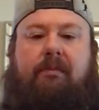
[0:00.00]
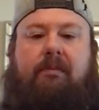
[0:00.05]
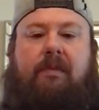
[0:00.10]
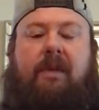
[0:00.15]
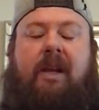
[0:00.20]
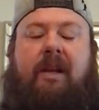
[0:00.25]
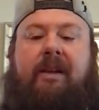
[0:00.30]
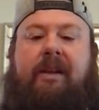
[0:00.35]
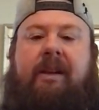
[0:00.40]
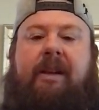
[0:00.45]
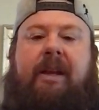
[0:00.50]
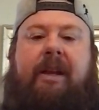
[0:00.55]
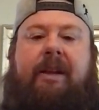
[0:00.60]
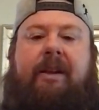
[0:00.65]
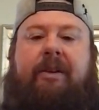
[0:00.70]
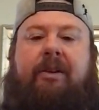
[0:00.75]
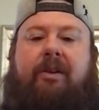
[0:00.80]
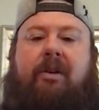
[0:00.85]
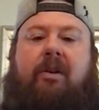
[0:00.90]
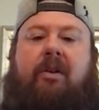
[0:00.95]
And
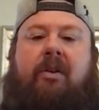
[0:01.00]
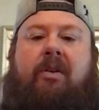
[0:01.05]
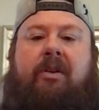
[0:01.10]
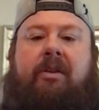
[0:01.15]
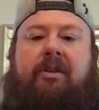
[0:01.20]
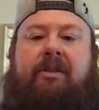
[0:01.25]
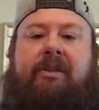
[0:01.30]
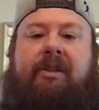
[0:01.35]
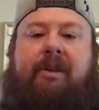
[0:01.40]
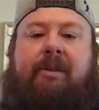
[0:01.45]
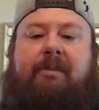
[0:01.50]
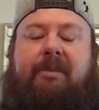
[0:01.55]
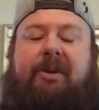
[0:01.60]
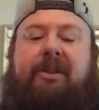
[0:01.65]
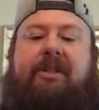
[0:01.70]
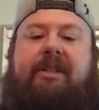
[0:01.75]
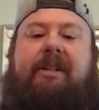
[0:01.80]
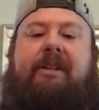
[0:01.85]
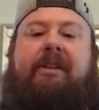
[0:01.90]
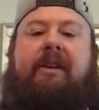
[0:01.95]
again, our
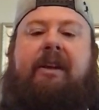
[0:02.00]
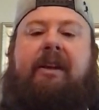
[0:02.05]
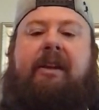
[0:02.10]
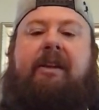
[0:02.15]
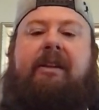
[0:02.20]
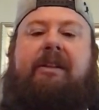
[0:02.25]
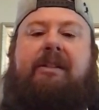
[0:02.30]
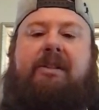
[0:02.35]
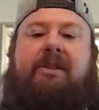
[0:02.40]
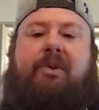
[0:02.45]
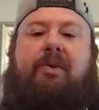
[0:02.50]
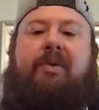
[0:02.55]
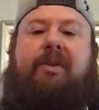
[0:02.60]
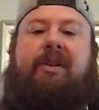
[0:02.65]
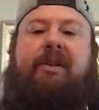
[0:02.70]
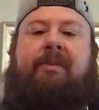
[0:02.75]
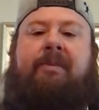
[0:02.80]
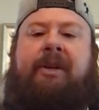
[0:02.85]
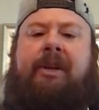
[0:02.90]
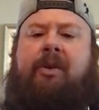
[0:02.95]
number today is
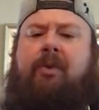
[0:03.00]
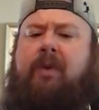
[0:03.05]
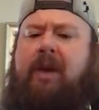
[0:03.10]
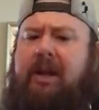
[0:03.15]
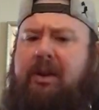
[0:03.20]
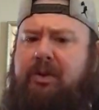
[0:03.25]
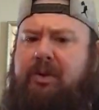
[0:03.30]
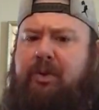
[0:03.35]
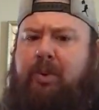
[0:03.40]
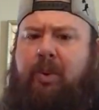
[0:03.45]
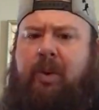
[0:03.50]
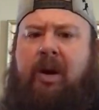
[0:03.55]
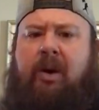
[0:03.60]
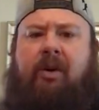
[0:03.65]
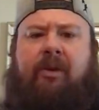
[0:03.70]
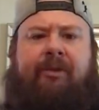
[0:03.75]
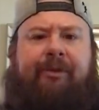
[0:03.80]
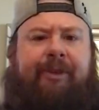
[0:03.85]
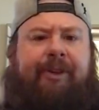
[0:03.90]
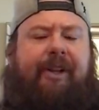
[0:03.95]
going to be around
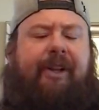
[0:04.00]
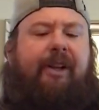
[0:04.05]
12.